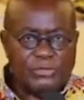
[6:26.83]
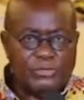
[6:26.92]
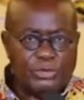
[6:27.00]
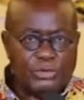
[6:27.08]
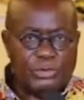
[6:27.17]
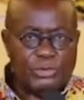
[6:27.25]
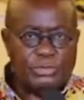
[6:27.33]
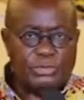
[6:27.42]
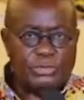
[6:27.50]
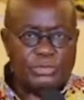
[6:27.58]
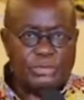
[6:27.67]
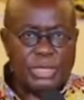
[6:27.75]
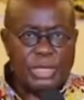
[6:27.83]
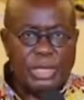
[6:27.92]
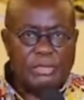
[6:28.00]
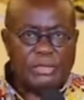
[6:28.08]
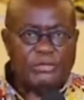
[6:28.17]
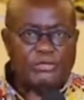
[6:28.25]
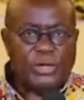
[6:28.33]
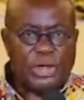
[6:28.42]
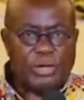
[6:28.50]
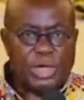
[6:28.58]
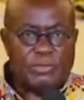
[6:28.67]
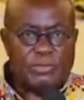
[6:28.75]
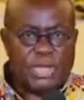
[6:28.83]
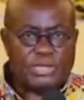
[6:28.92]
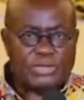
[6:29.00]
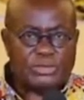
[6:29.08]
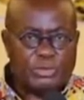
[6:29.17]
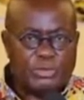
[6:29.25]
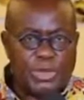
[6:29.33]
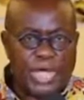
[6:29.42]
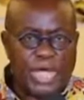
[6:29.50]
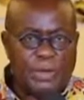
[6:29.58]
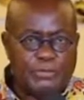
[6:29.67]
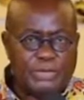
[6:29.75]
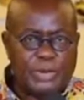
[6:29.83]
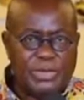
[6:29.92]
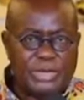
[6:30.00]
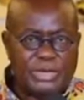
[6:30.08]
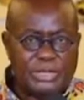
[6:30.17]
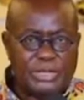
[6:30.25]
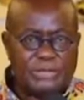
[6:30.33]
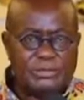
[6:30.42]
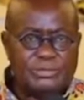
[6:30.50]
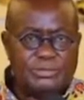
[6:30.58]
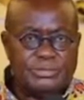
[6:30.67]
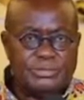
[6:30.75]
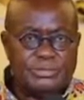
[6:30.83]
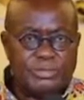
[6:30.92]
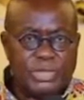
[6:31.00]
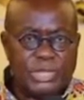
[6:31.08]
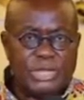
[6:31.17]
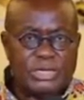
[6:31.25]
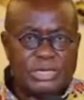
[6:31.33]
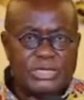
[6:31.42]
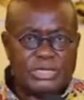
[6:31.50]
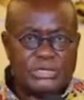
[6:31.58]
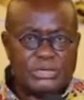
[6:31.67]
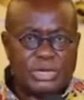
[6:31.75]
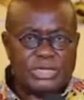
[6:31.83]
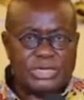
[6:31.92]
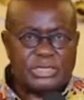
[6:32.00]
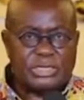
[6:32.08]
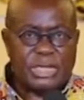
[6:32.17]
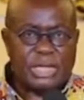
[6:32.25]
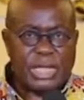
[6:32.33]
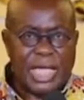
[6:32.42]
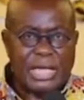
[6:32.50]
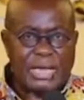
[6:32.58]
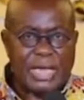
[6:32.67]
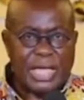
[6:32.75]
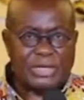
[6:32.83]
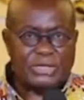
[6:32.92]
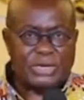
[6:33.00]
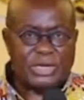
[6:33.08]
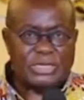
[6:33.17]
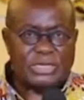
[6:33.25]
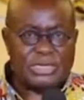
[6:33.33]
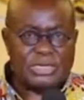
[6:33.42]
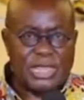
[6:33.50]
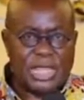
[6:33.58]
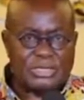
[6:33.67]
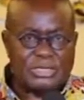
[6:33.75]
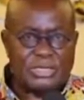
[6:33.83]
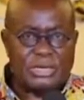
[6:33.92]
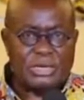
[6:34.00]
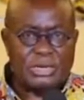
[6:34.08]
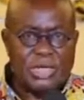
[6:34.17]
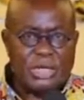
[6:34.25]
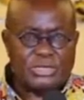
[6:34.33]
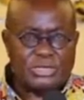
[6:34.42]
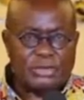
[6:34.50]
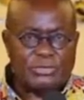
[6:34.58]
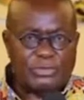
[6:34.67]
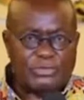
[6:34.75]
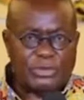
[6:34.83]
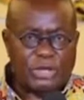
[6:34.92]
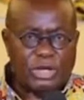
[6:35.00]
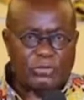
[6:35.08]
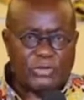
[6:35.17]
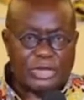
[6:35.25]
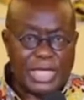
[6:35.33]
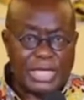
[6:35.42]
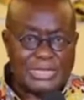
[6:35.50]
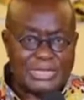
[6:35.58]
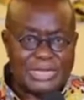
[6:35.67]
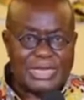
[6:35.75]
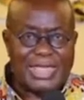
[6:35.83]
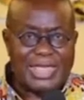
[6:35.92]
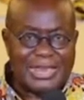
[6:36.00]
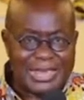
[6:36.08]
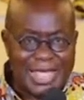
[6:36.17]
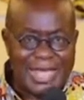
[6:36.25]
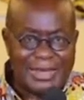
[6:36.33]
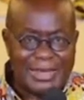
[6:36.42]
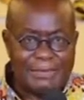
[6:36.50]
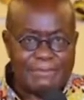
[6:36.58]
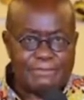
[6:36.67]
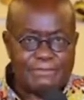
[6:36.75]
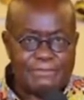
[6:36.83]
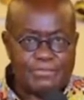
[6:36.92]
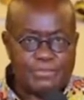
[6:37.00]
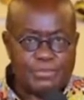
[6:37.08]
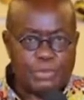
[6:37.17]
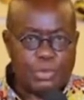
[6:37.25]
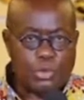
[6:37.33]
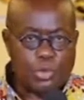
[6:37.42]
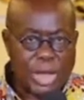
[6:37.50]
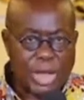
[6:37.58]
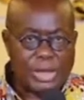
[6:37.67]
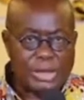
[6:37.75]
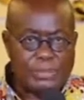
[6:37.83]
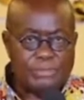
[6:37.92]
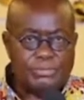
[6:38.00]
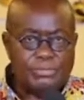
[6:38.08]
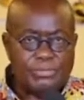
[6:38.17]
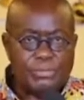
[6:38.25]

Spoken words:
Therefore, the following measures will be implemented in addition to existing guidelines on international travel for COVID-19 in Ghana. 1.